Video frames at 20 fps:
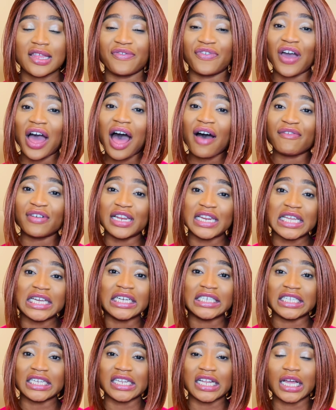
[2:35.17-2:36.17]
If you have a
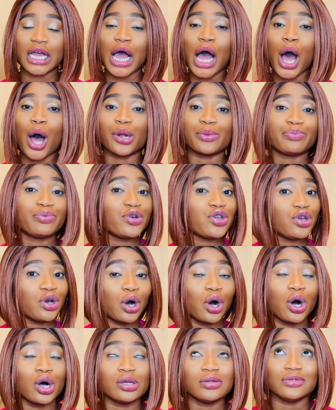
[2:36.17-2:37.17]
LinkedIn account, put
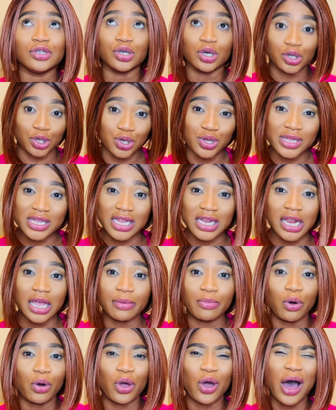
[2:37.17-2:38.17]
your
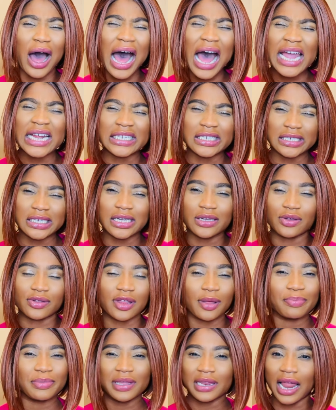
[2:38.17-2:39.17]
username or your ID or
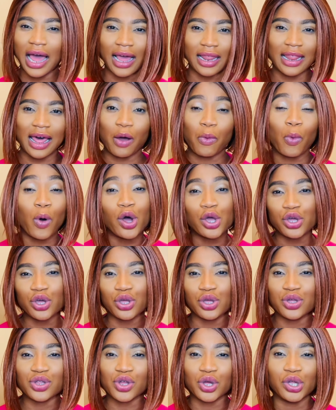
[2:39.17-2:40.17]
something like that, what you
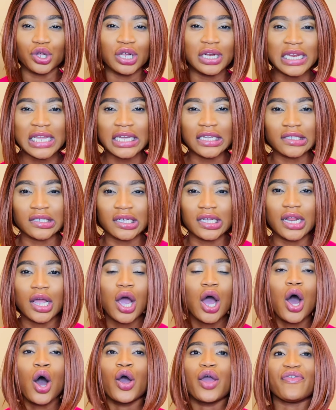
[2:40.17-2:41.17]
use on your LinkedIn.
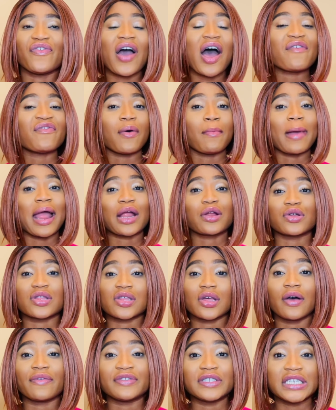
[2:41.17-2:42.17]
If you have a
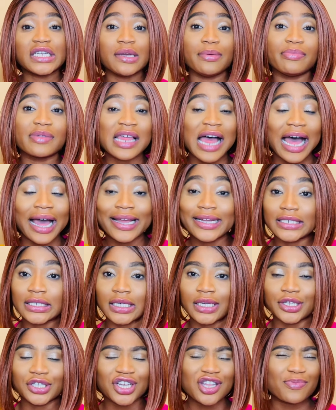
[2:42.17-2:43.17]
Microsoft Teams
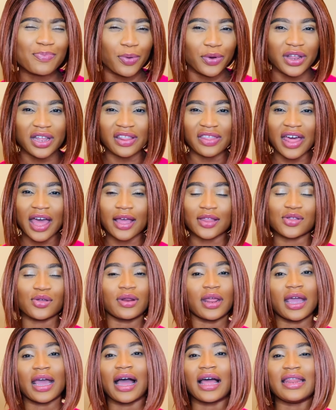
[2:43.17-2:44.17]
ID, just put it there so
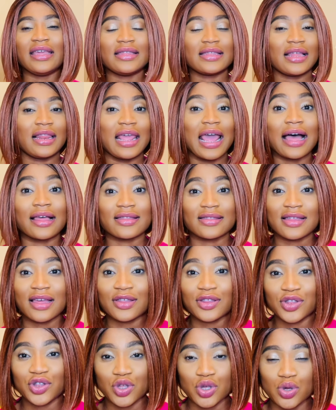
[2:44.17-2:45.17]
they can easily
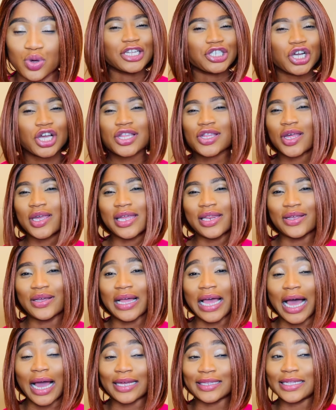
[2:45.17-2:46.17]
access you. And just so you know,
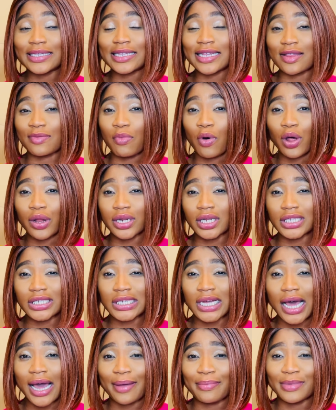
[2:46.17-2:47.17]
guys, this is modern
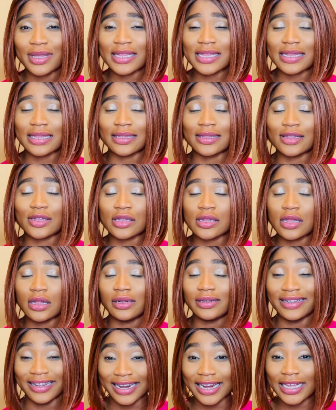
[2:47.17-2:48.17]
time, this is
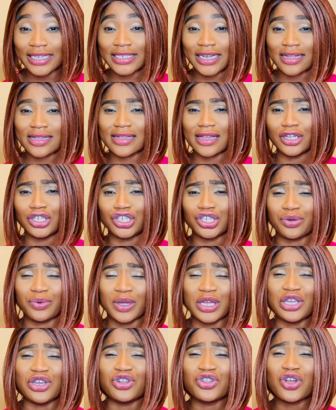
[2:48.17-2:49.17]
the latest century.
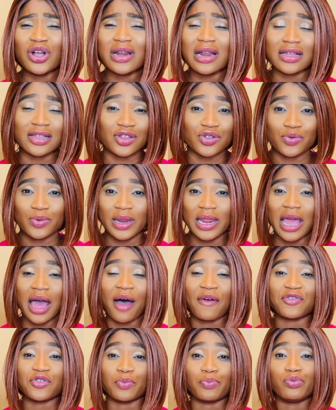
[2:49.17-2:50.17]
You don't necessarily
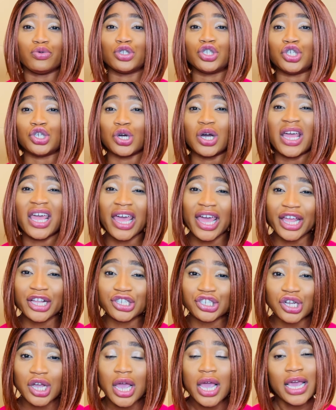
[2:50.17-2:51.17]
have to put your
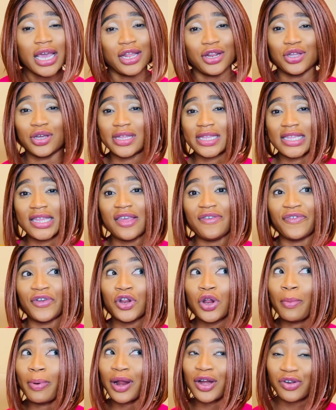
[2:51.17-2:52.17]
age in your CV.
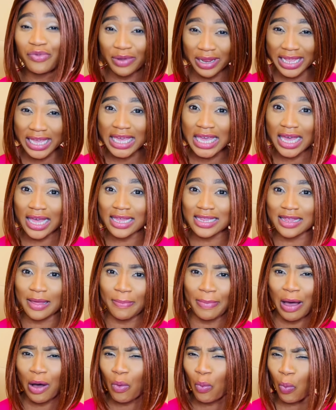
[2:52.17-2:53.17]
Nobody really cares
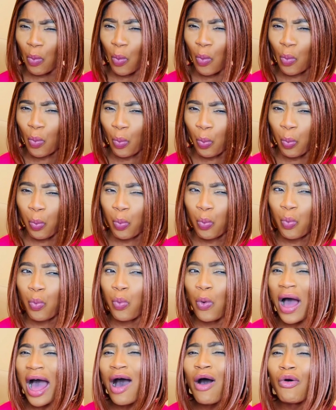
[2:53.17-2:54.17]
about
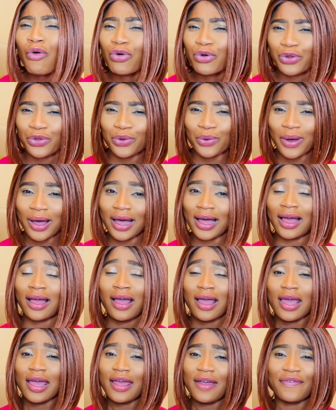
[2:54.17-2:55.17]
how old you are,
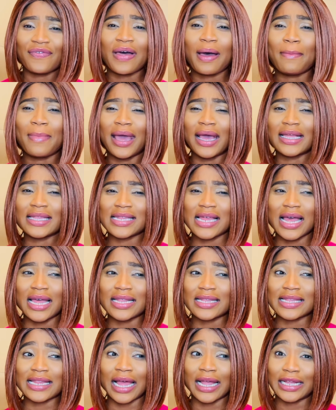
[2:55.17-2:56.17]
if that makes
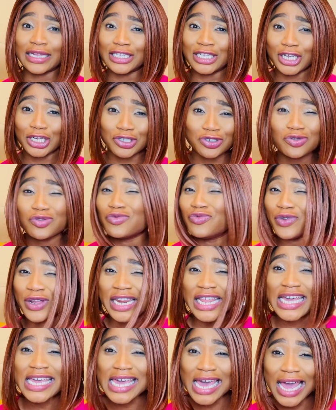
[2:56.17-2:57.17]
sense. Like, they don't
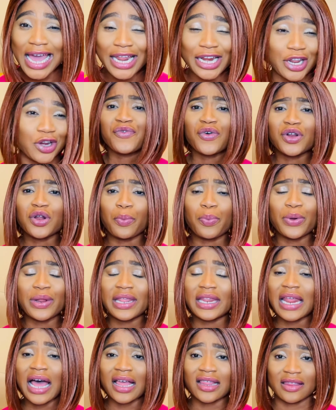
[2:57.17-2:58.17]
really care. If you want to put
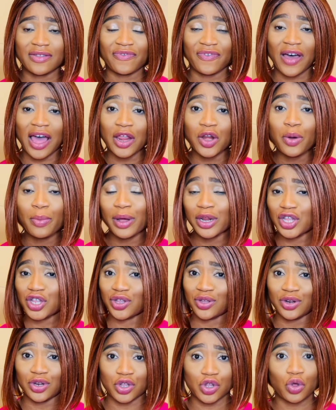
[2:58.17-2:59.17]
it, that's fine. Nobody's
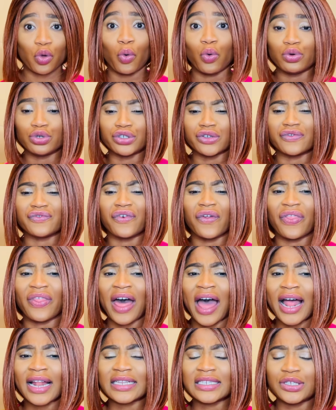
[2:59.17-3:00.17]
going to scold you for
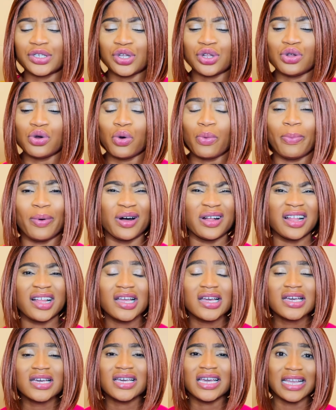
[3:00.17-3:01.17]
that, but
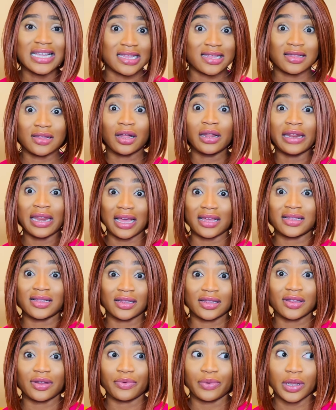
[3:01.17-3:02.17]
it's not
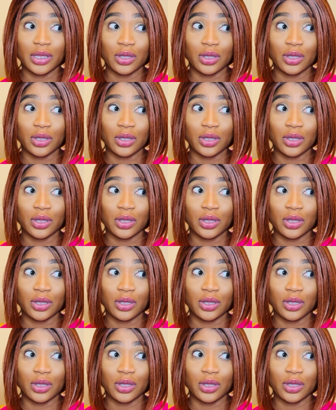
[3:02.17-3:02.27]
necessary.